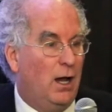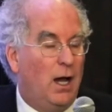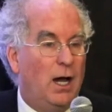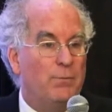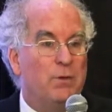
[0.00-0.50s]

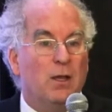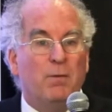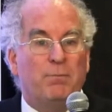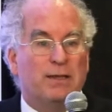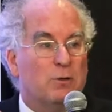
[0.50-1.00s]

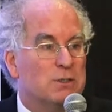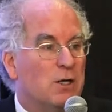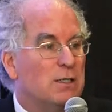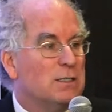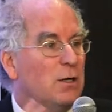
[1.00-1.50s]
But there was
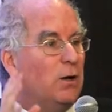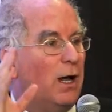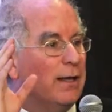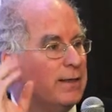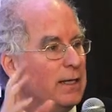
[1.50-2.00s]
also,
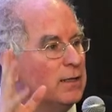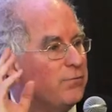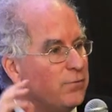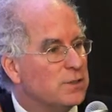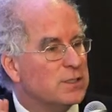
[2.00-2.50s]
I think in the
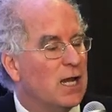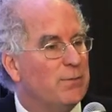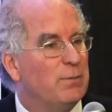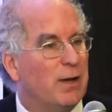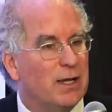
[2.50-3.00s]
first
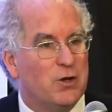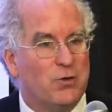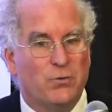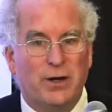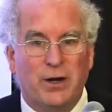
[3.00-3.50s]
time in my
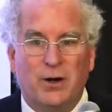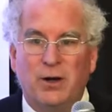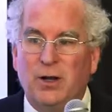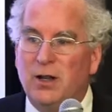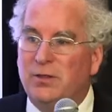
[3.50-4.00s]

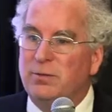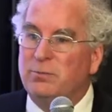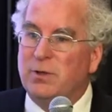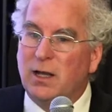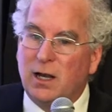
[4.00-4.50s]
career,
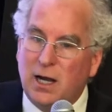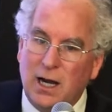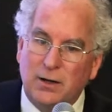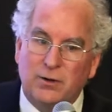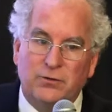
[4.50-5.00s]

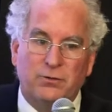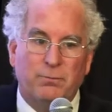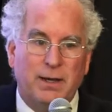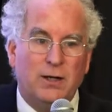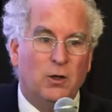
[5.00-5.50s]
Congress
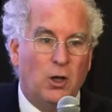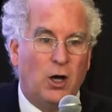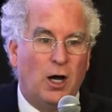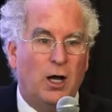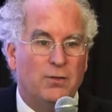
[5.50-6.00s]
made a
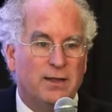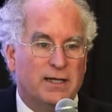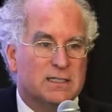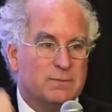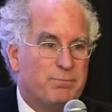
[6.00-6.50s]
law that
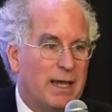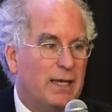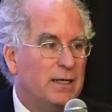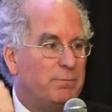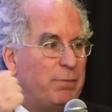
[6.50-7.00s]

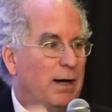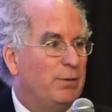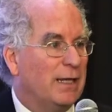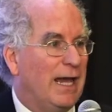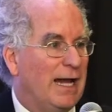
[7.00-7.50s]
expanded
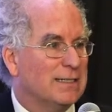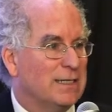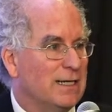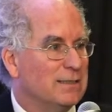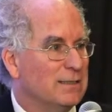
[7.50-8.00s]
public
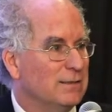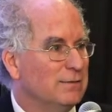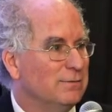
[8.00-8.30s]
access.